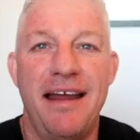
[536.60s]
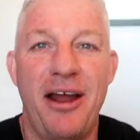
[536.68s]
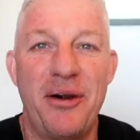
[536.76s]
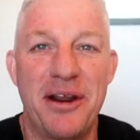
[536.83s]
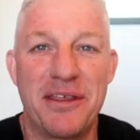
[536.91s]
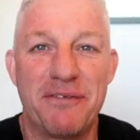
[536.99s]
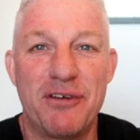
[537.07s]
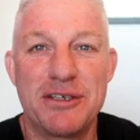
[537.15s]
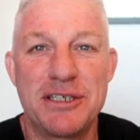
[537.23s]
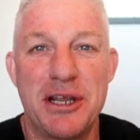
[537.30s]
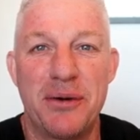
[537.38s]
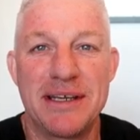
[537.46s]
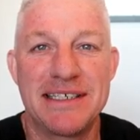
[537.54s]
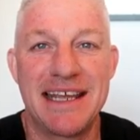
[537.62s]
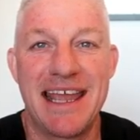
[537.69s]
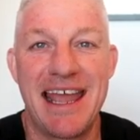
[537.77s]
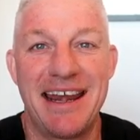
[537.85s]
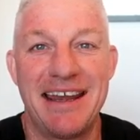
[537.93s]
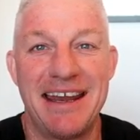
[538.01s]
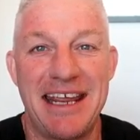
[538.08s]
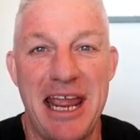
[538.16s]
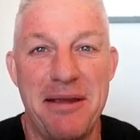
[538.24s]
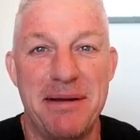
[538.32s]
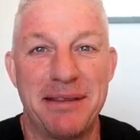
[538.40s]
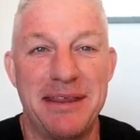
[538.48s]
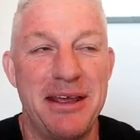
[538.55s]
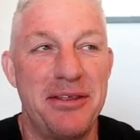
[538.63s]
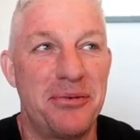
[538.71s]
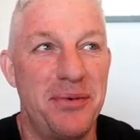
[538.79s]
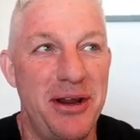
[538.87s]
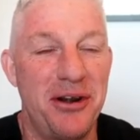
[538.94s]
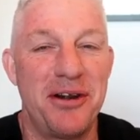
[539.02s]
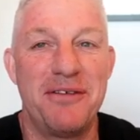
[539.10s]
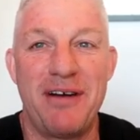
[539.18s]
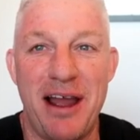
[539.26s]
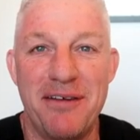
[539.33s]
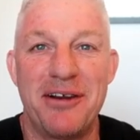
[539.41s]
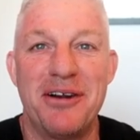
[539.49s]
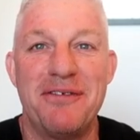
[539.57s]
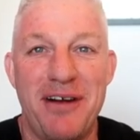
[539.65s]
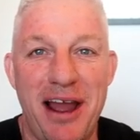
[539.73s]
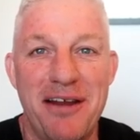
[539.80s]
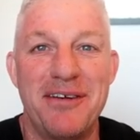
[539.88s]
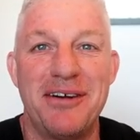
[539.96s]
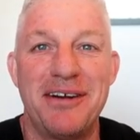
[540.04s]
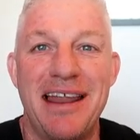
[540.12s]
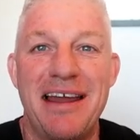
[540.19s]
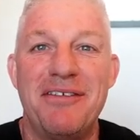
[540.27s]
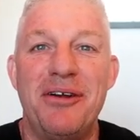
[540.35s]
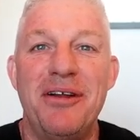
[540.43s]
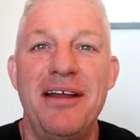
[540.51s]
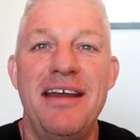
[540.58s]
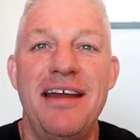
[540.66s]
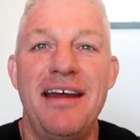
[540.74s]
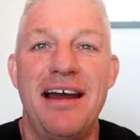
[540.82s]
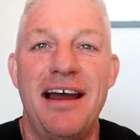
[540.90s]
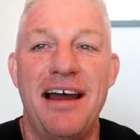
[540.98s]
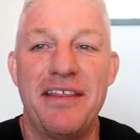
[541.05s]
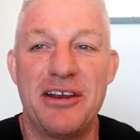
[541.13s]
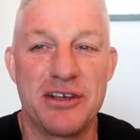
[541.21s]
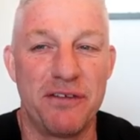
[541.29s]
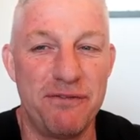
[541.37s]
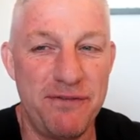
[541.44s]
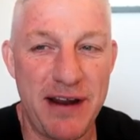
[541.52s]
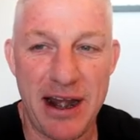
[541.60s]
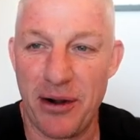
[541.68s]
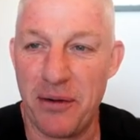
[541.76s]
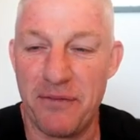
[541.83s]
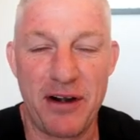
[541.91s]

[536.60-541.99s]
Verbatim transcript: All right, the first interesting hand that came at the three hundred, five hundred, five hundred level. Uh, there's a very,